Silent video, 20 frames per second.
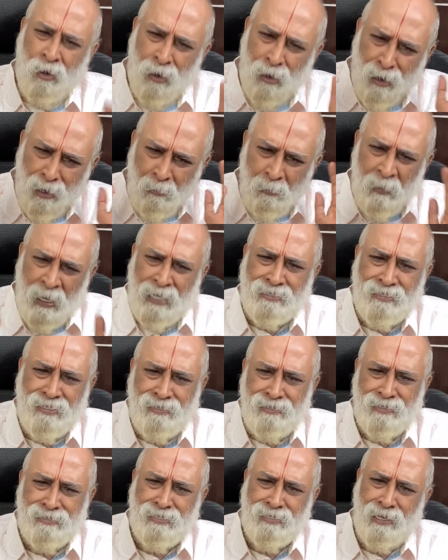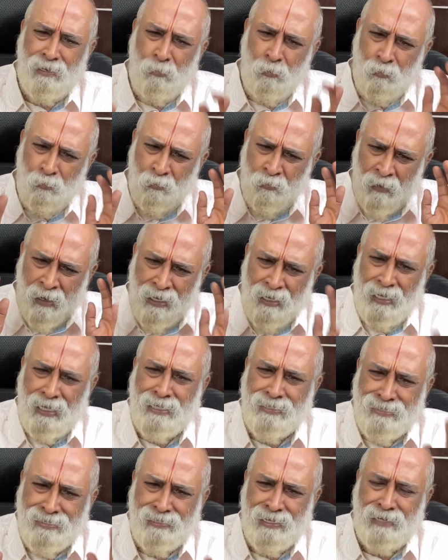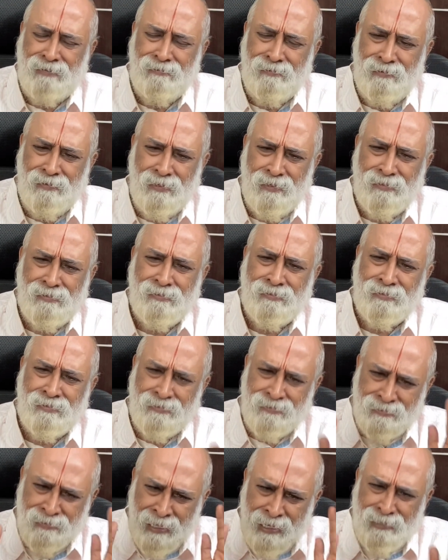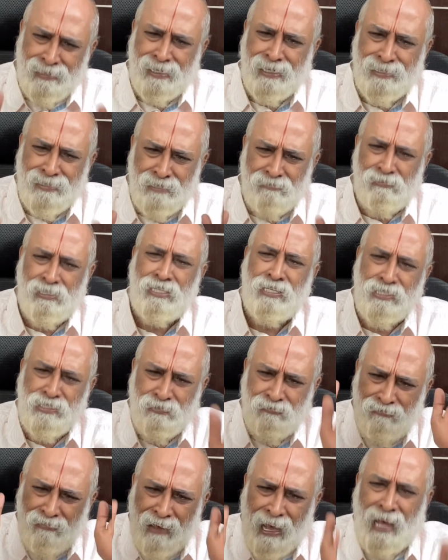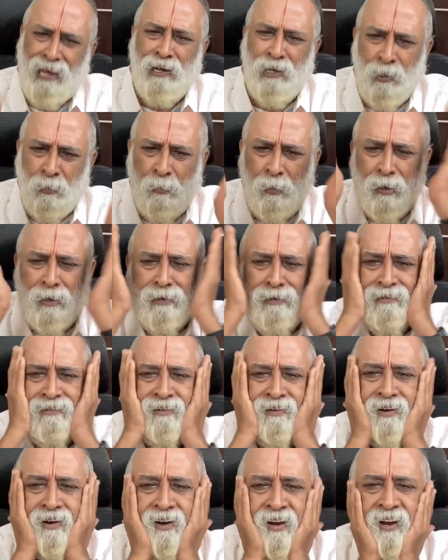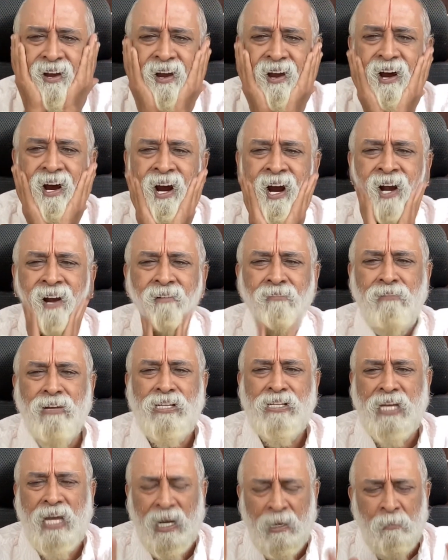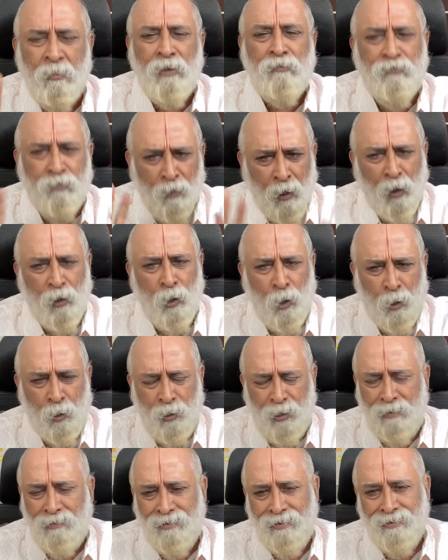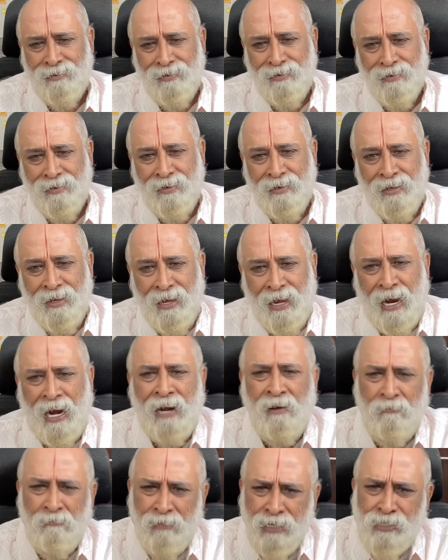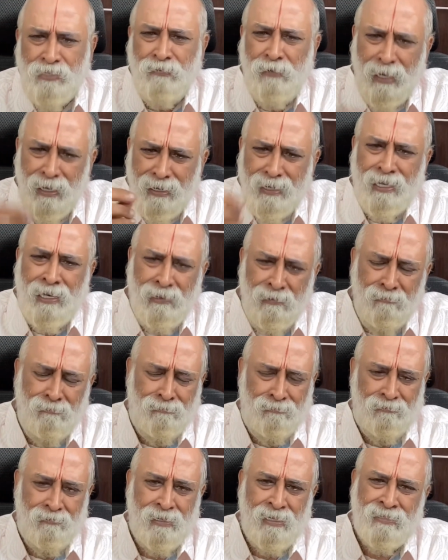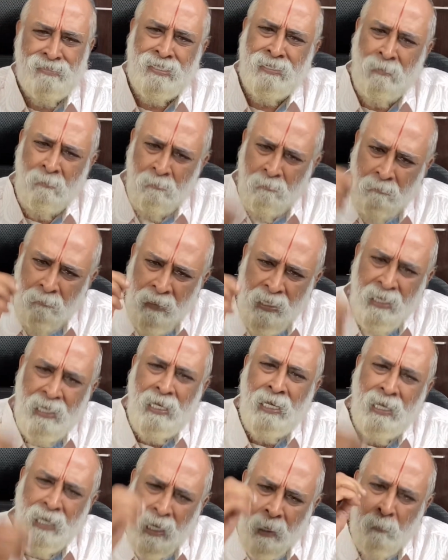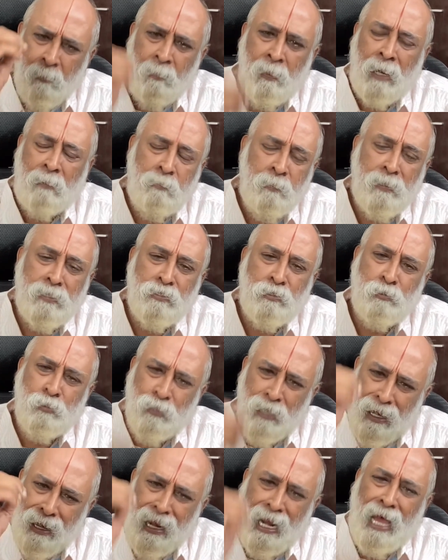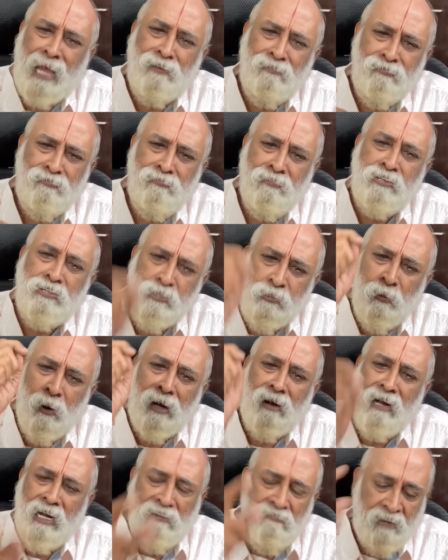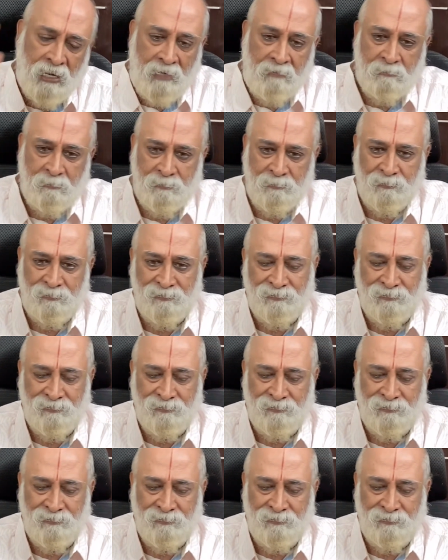all masters have only said that is which is valuable and which can be followed and which will give some meaning and purpose to the life which you are living.